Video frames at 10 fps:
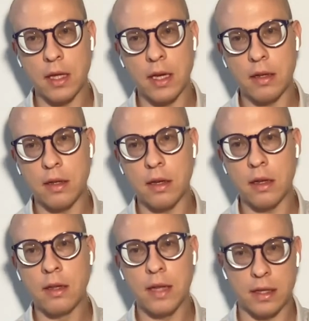
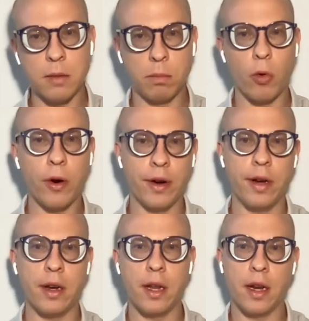that's important
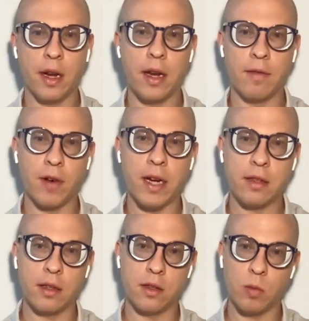and
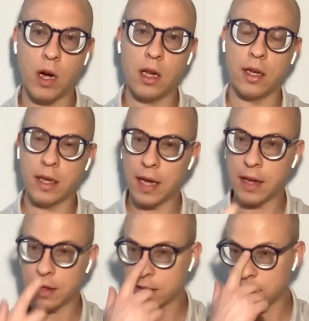vital as well. And
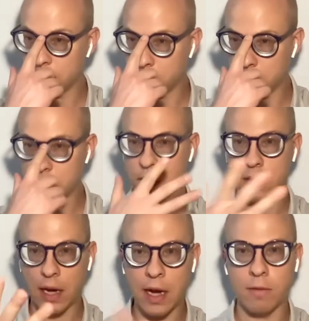again, that's another reason
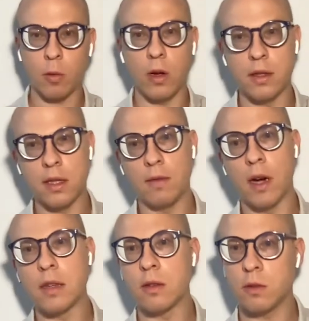to have quality
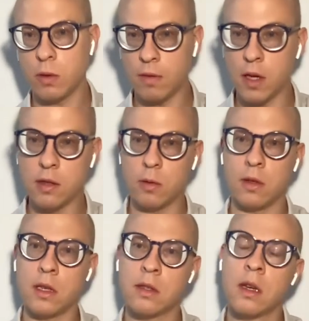advisors to advise you on
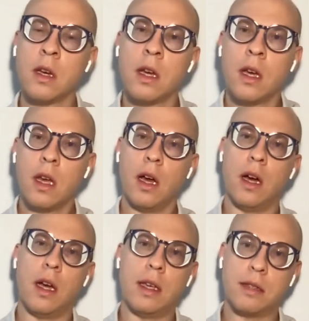this
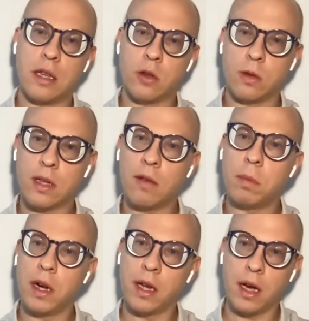essential stuff.
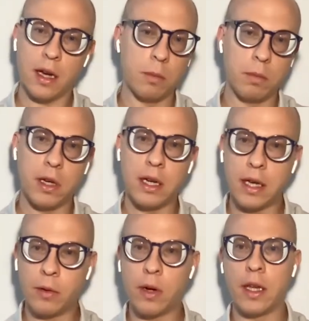But I completely
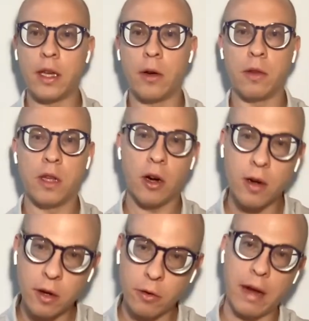agree. The
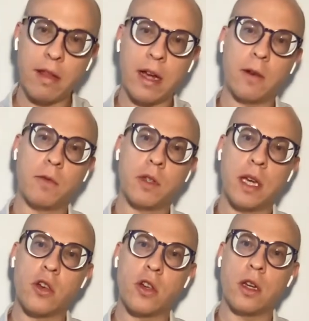earlier you have that
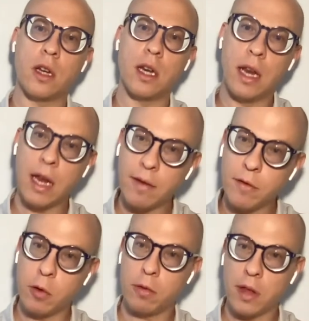conversation, if
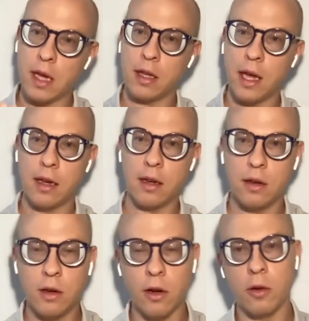you think that
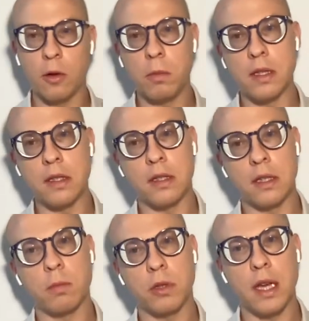your business
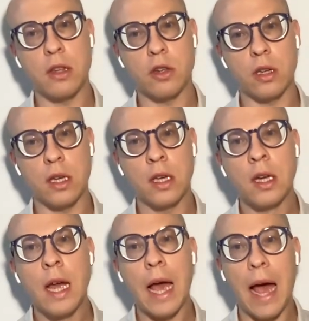is potentially
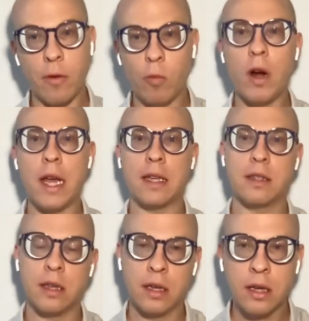at risk